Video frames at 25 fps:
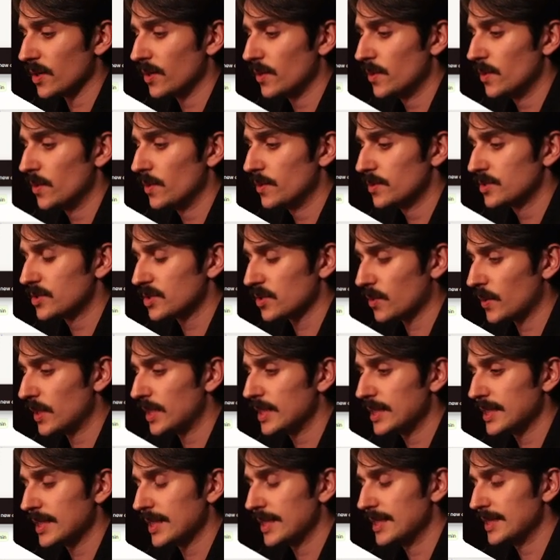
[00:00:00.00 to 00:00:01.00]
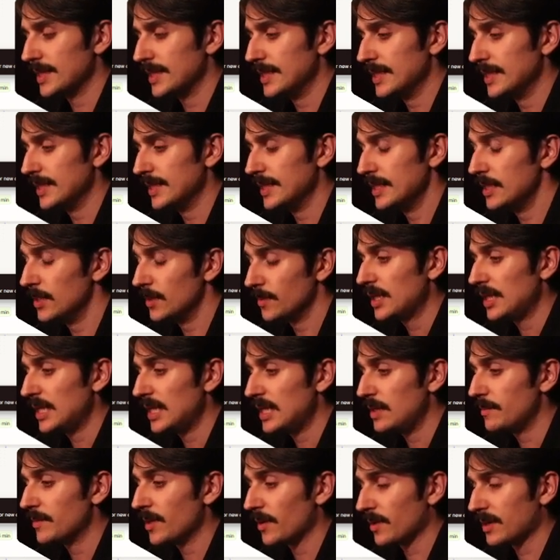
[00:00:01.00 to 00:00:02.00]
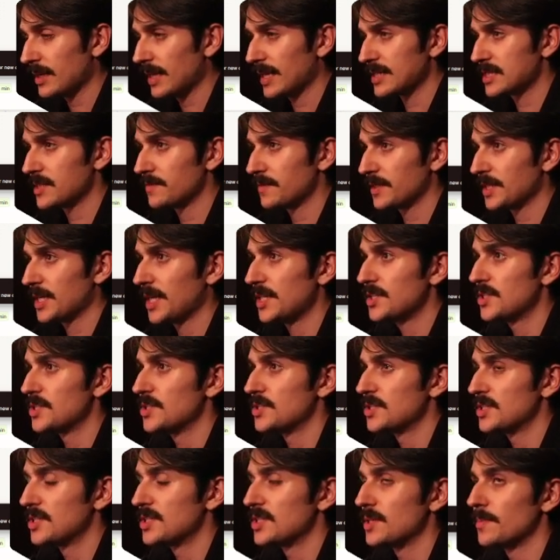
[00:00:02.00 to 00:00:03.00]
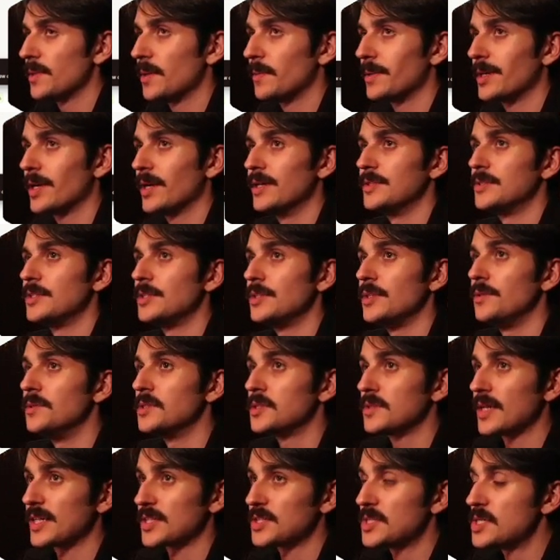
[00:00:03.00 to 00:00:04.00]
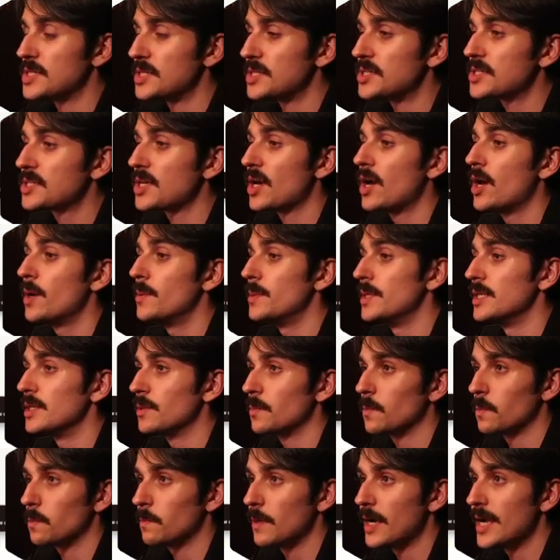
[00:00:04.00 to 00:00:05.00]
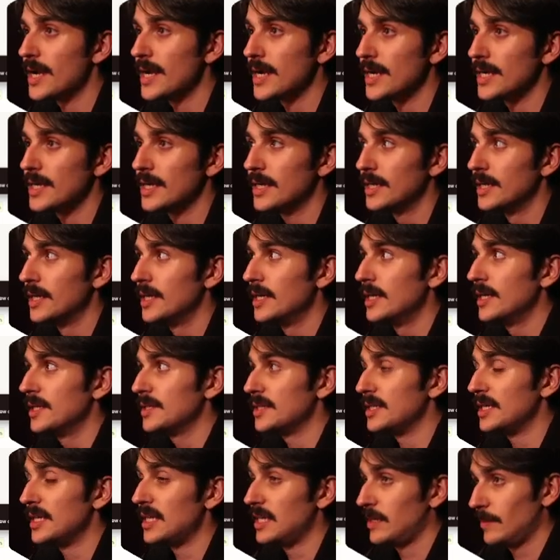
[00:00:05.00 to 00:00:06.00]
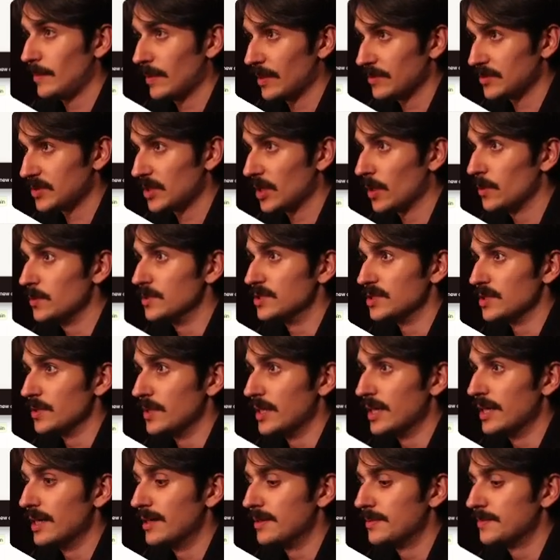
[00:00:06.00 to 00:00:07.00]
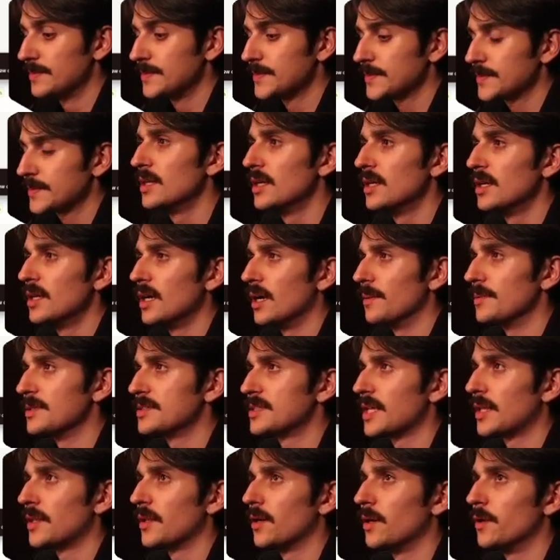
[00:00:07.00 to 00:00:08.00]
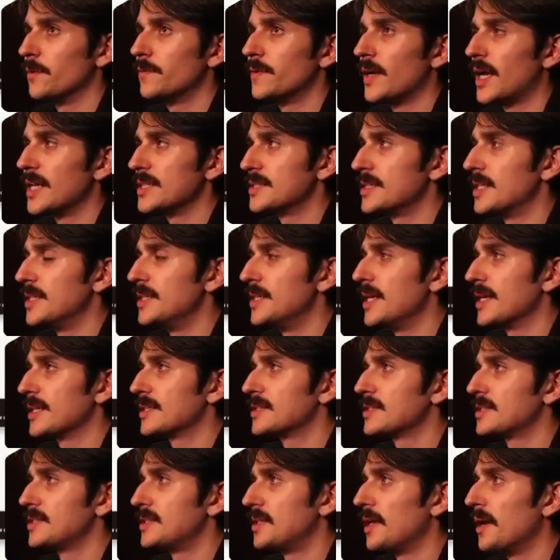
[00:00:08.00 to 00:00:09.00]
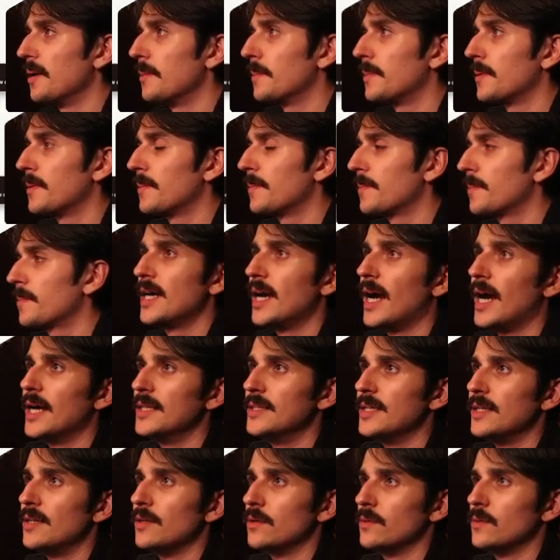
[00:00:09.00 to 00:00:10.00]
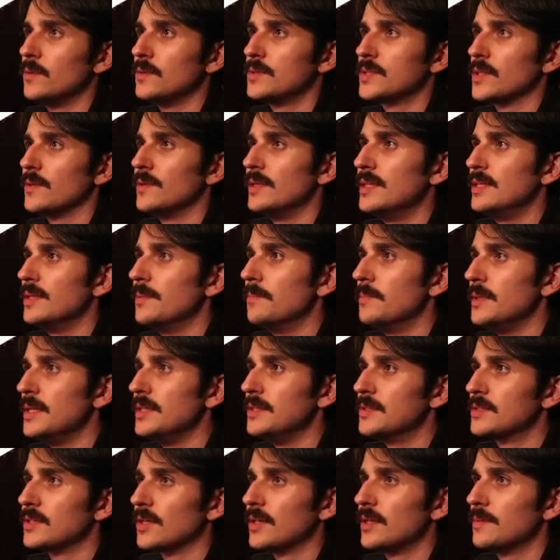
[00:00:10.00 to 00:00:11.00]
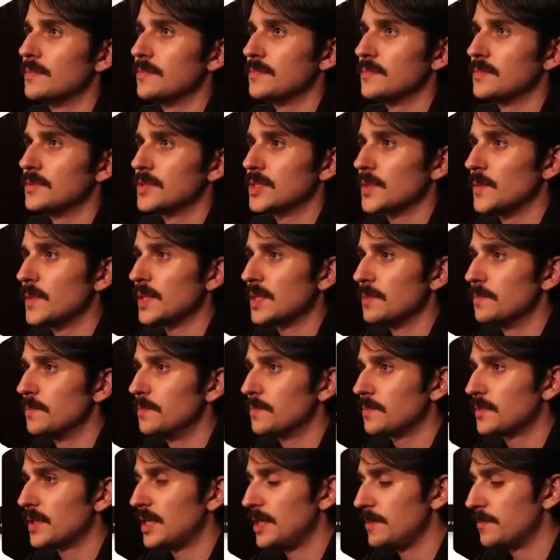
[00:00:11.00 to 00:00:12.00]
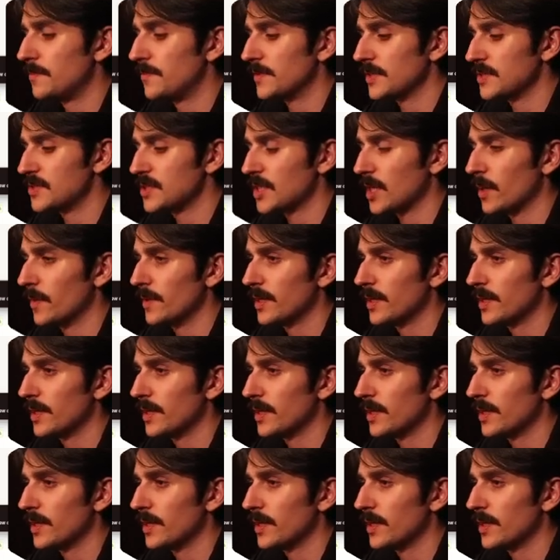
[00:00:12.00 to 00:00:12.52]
tweak the email classification system that we're going to use to actually determine where the emails go to here. I'm going to send that off as the next step. And then also in the meantime, so we can keep things going,